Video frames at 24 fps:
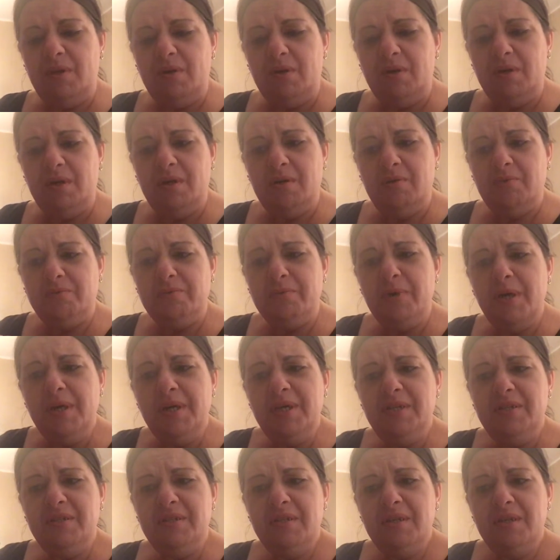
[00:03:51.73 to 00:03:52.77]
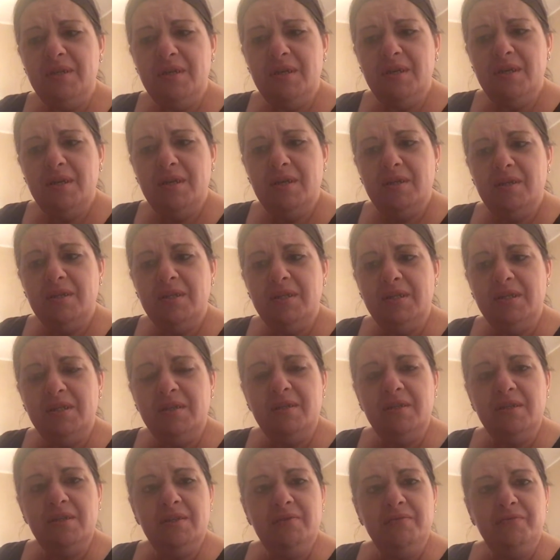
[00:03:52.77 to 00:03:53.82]
uh, write
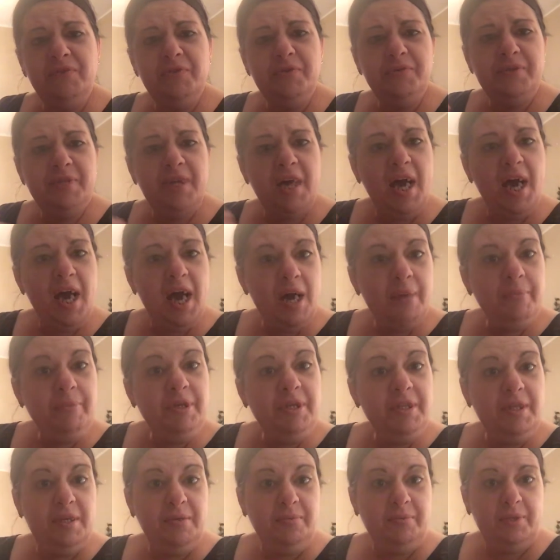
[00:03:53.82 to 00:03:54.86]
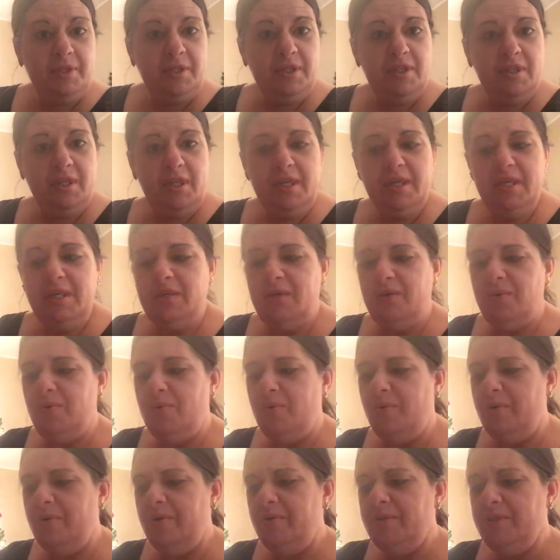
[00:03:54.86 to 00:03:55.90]
like if there's a hobby they really like
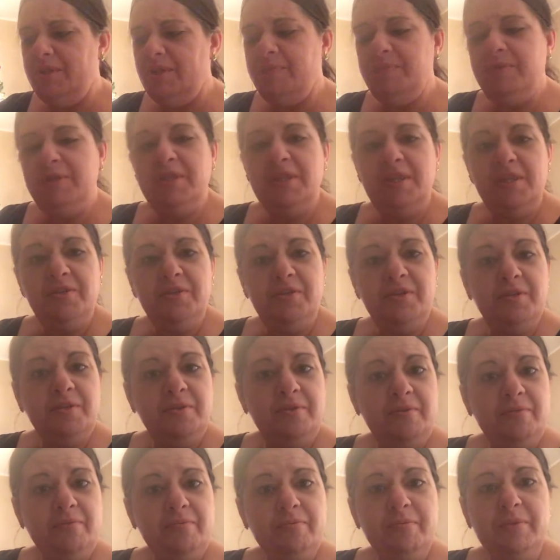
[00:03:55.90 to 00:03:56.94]
or something that they're